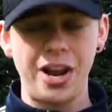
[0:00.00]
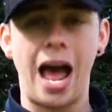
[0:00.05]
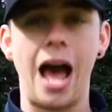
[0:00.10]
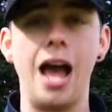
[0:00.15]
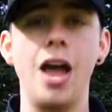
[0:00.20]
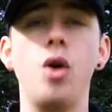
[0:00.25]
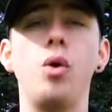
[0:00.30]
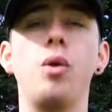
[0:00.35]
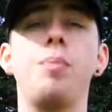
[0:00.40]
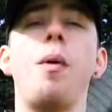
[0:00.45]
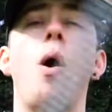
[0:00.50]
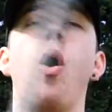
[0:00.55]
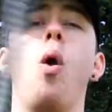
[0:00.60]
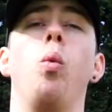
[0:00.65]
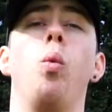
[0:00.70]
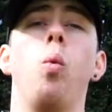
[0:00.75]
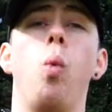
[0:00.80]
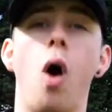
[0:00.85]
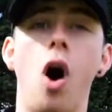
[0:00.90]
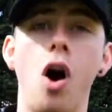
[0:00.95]
I only bought
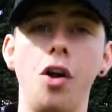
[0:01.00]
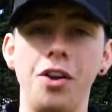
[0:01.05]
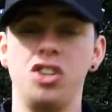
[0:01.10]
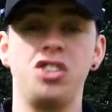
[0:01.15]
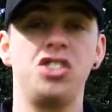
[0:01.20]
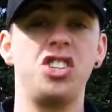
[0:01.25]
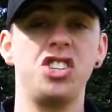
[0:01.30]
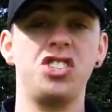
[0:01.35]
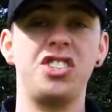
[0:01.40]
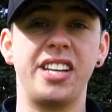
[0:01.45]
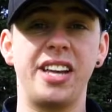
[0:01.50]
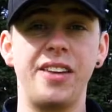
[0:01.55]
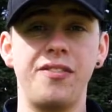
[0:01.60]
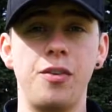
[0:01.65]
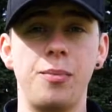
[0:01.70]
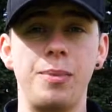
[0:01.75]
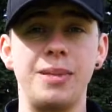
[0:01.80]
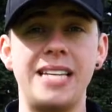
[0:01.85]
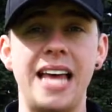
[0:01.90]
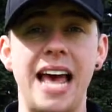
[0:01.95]
one just to give
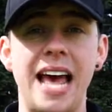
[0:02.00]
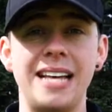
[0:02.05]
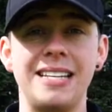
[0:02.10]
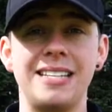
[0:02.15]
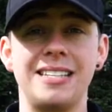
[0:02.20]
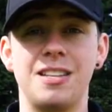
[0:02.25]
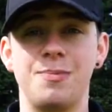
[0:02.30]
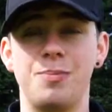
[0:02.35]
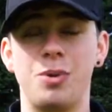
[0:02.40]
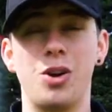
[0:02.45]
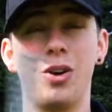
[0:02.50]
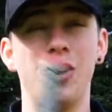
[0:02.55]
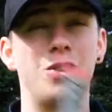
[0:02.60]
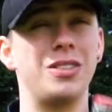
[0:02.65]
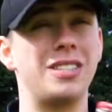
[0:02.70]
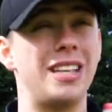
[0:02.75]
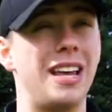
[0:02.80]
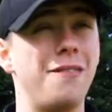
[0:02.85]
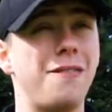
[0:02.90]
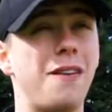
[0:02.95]
them a test,
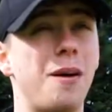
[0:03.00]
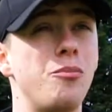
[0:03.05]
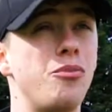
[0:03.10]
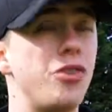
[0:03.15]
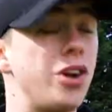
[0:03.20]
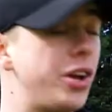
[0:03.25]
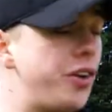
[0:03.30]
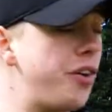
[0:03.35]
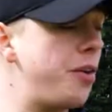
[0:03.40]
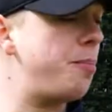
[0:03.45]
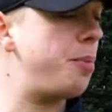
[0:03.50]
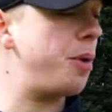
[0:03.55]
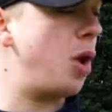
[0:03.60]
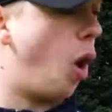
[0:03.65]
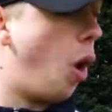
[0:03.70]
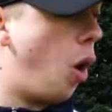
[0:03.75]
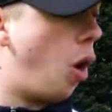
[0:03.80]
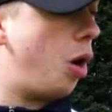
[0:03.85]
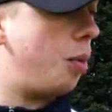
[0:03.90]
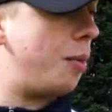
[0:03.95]
because if I'm re-gripping
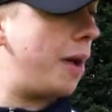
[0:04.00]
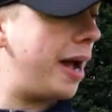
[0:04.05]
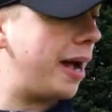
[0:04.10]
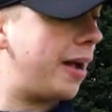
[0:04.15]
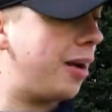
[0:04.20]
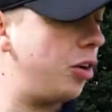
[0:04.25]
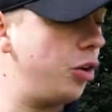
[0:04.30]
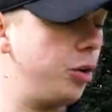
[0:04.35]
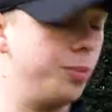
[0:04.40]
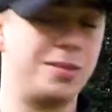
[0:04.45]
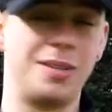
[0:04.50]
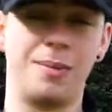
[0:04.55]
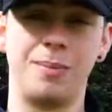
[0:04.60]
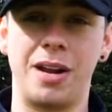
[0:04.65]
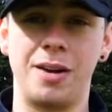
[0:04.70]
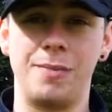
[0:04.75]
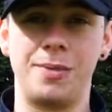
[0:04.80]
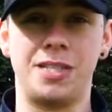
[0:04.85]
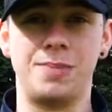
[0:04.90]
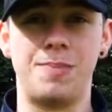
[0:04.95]
all my clubs, I'm
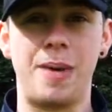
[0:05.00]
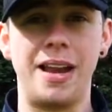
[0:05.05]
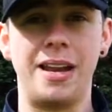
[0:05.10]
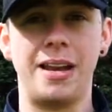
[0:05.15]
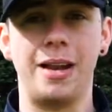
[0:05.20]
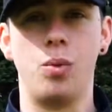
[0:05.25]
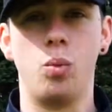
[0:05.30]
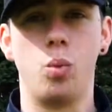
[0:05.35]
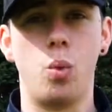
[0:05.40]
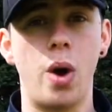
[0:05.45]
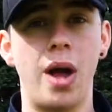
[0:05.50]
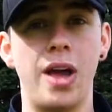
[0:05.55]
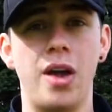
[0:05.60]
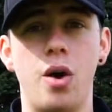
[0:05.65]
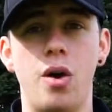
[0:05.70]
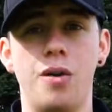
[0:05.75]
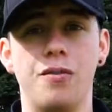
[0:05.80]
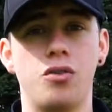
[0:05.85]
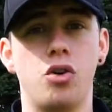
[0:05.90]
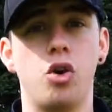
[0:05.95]
going to be spending way
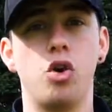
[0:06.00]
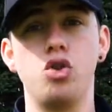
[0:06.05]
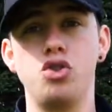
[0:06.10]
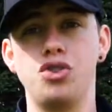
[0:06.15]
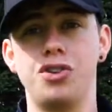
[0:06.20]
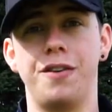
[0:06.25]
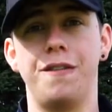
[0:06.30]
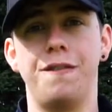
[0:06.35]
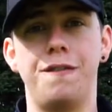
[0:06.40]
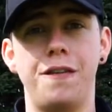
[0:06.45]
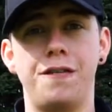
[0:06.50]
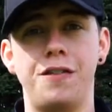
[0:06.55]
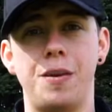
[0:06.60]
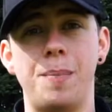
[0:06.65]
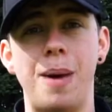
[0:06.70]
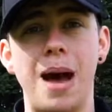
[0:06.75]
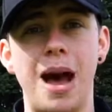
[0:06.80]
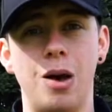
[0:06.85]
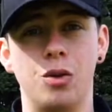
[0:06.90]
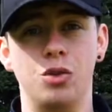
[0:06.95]
over
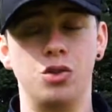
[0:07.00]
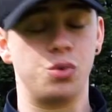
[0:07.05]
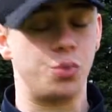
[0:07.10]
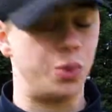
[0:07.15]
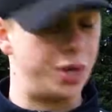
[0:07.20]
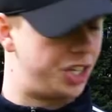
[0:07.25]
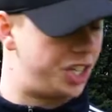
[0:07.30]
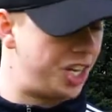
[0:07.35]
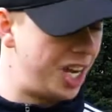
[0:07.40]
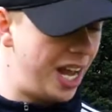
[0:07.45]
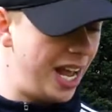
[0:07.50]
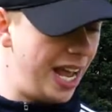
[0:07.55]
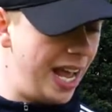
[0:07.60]
£150, which